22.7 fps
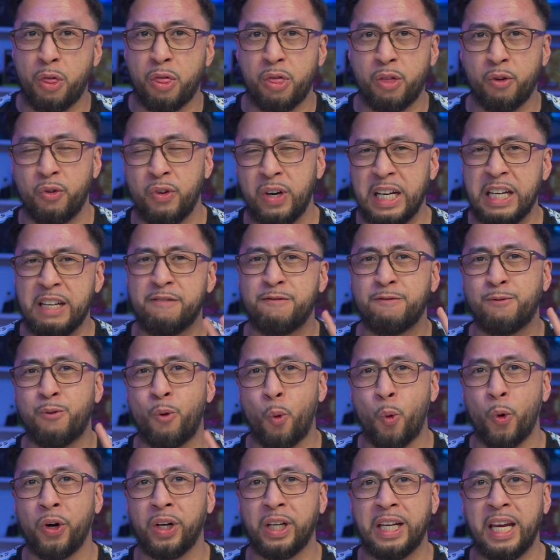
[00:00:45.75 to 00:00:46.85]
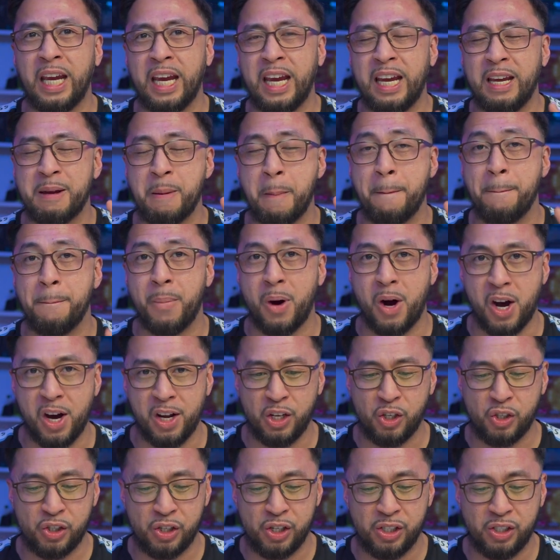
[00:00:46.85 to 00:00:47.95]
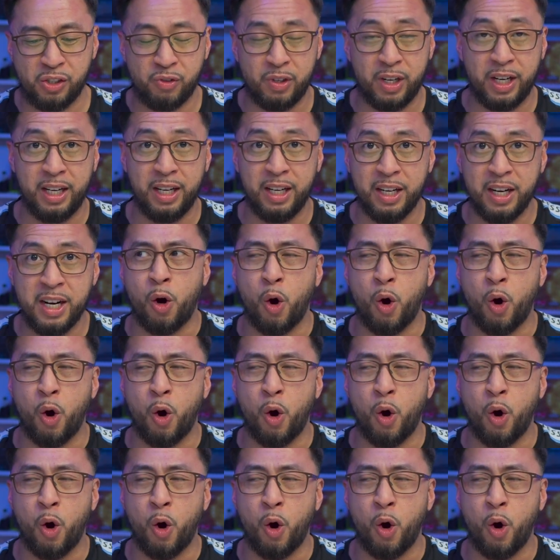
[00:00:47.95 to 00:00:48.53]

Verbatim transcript: three four K monitors right here.